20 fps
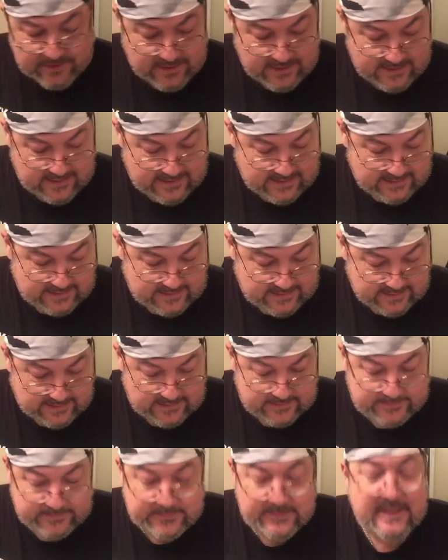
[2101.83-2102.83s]
say that
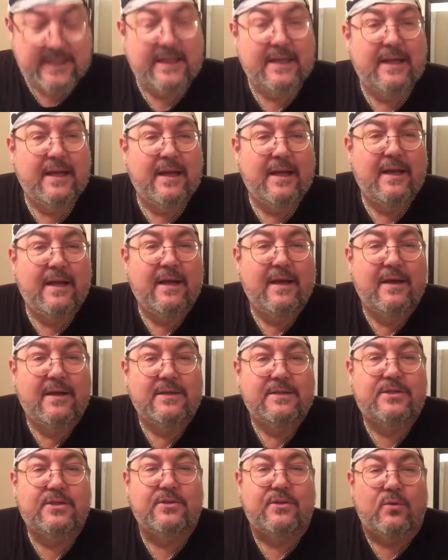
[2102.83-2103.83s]

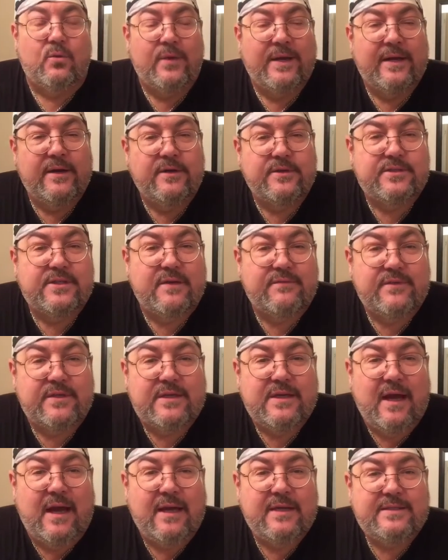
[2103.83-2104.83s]
to the winners of the
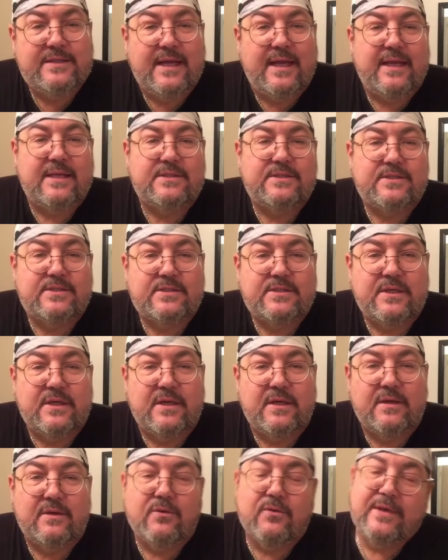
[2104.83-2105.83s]
contest
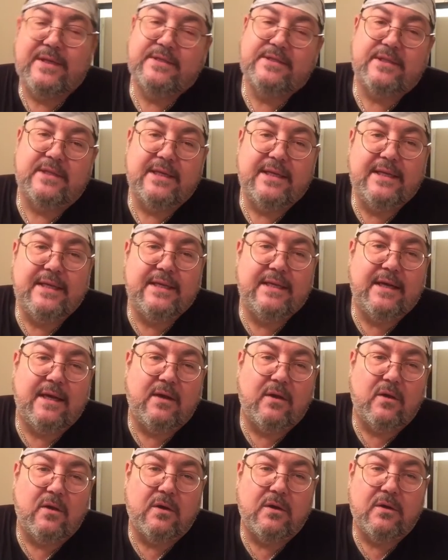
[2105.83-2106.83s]
recently,
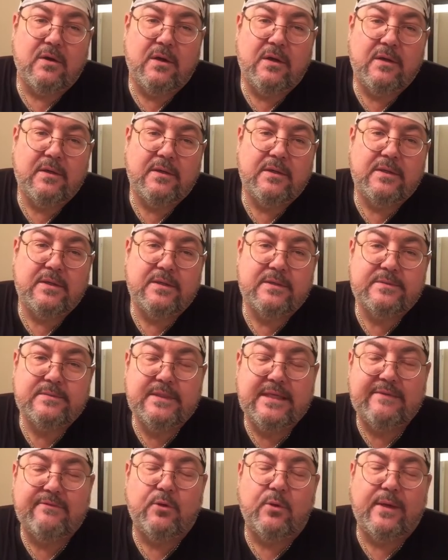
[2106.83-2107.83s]
our
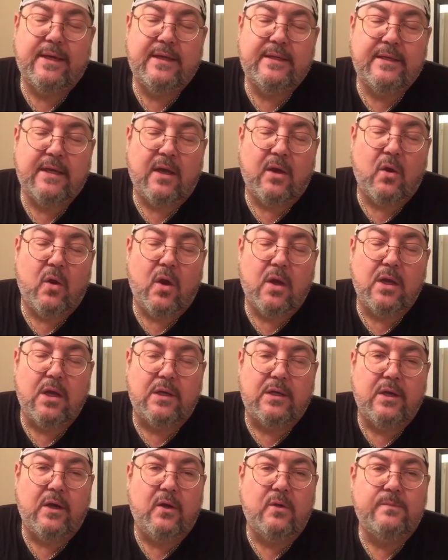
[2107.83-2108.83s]
giveaway not long
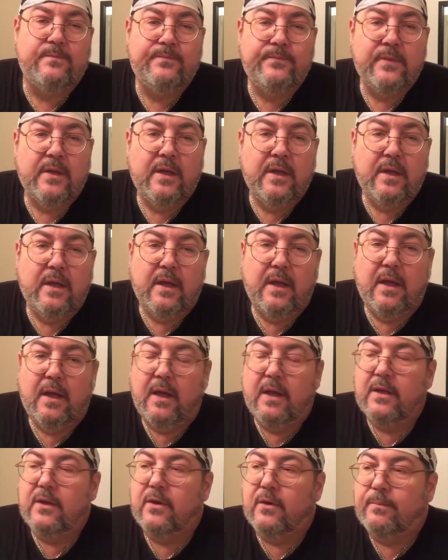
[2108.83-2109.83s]
ago,
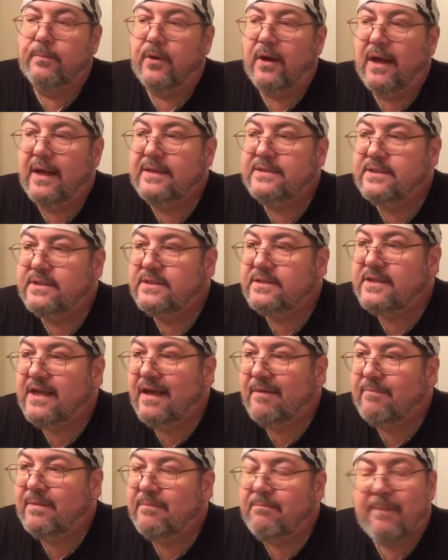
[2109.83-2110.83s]
your prizes
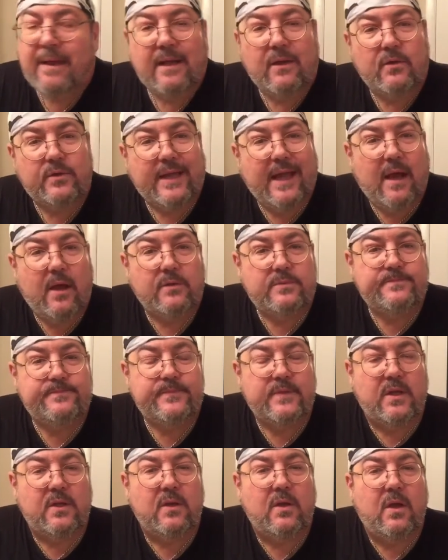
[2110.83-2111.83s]
have been mailed out,
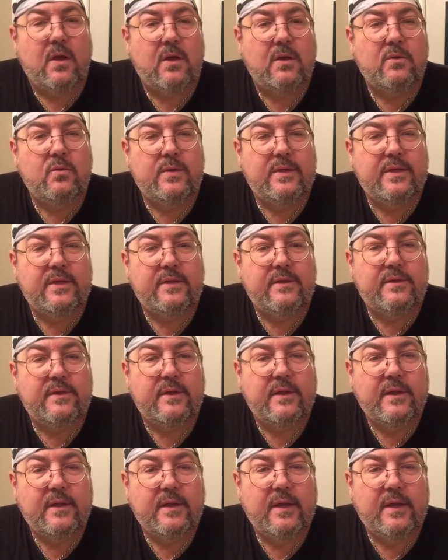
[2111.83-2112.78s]
along with